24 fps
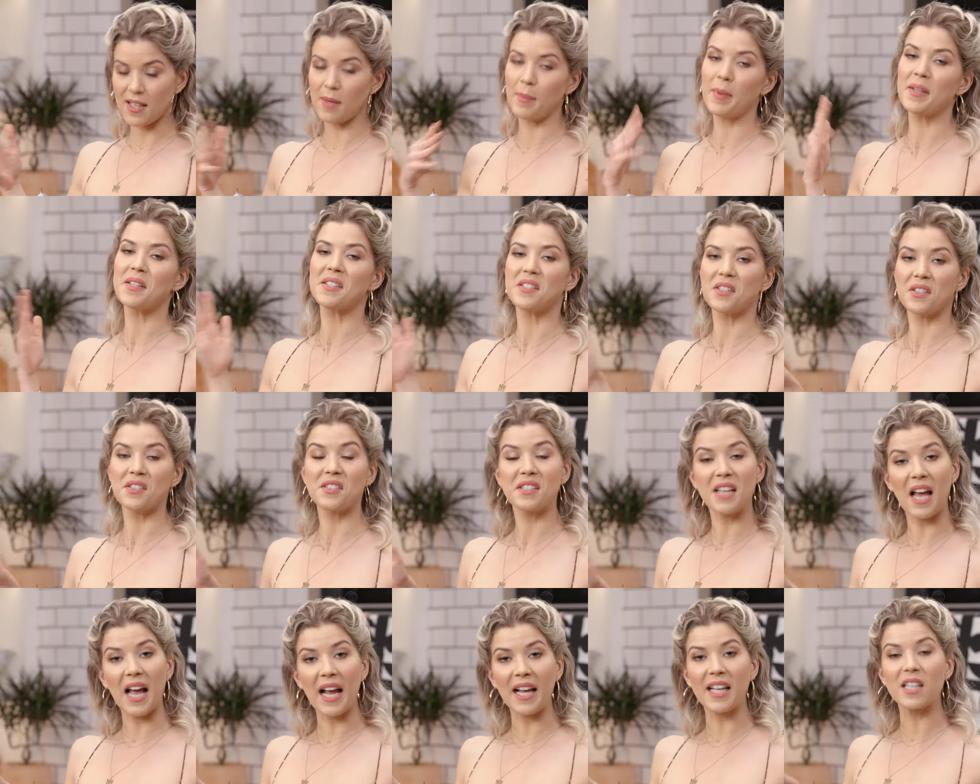I mean, it's still
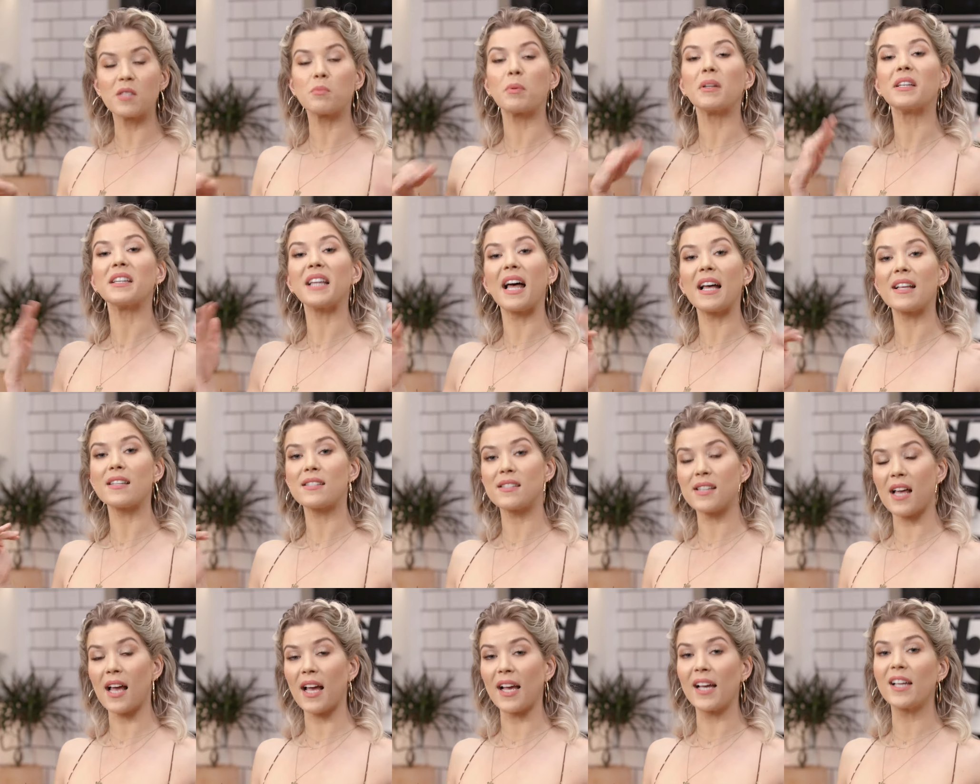science, but less
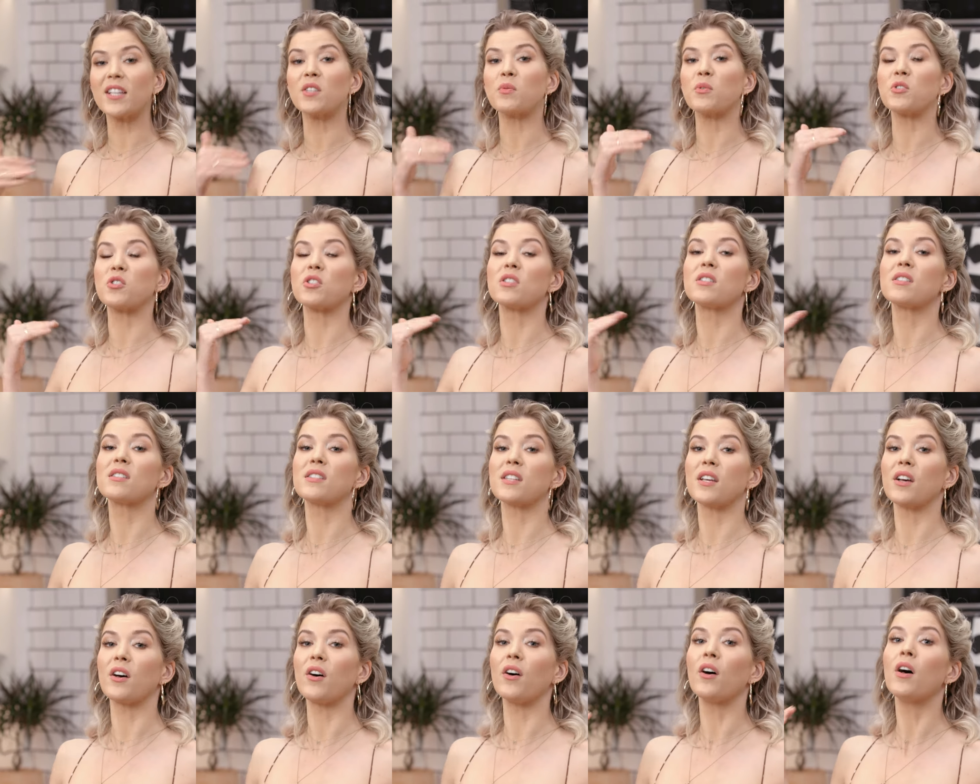science, which is
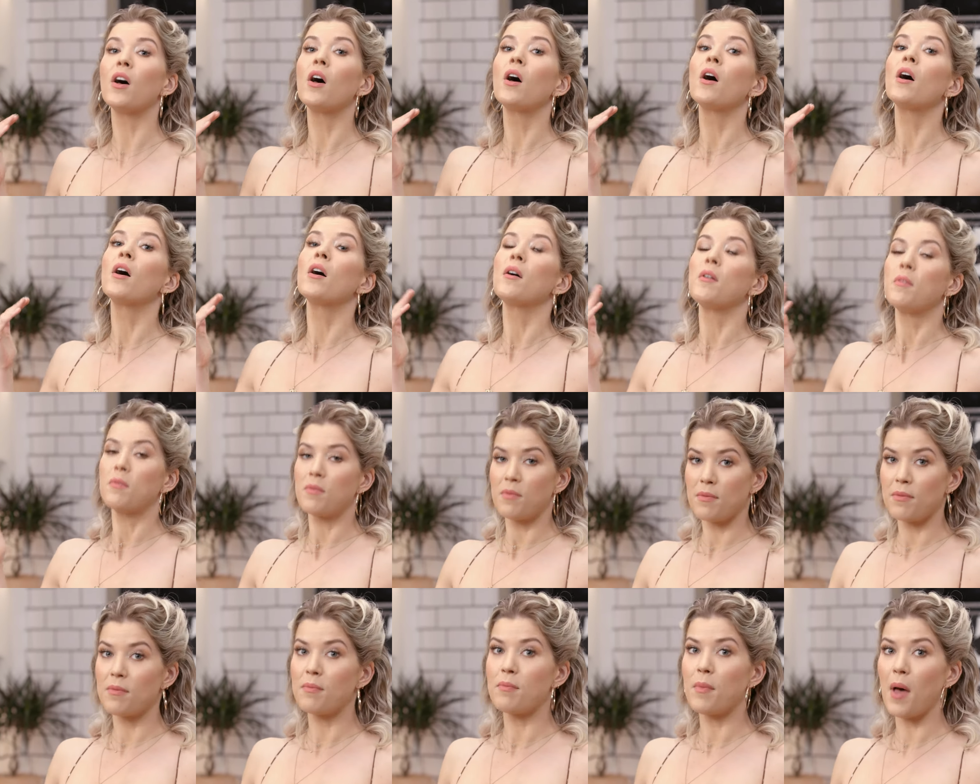still
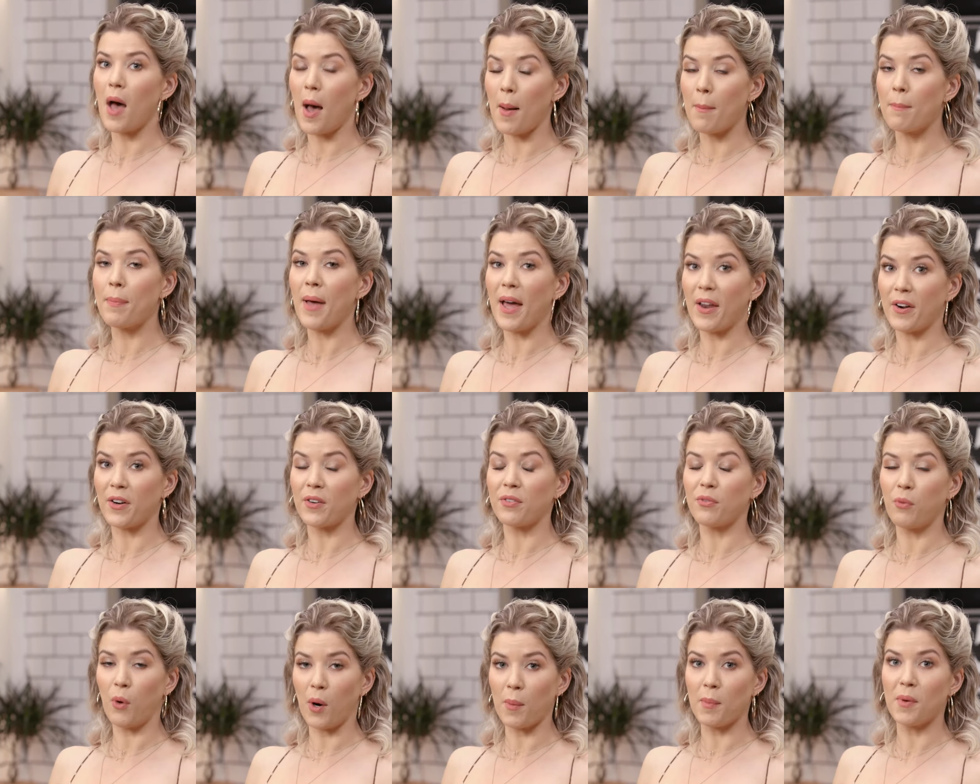a better
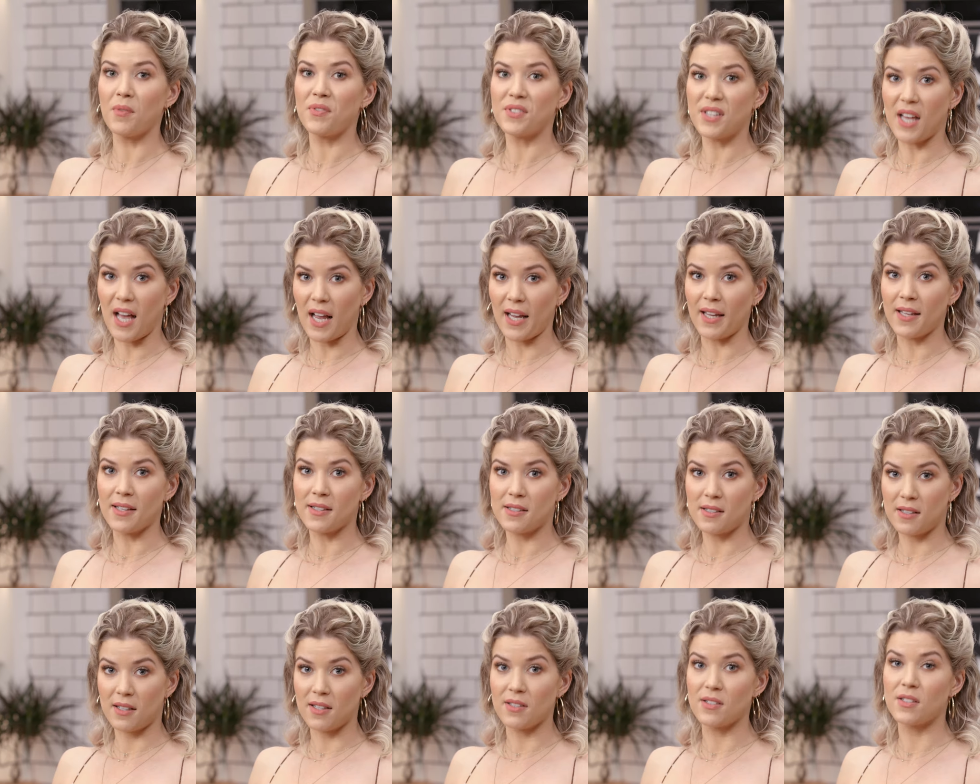form of
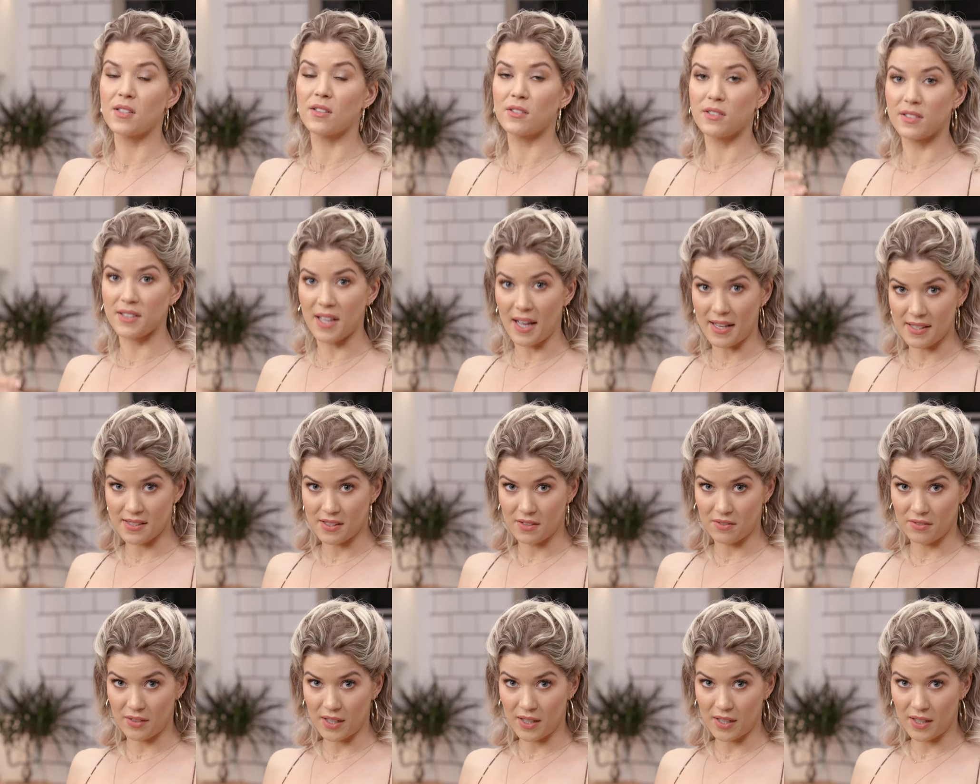science because there's less of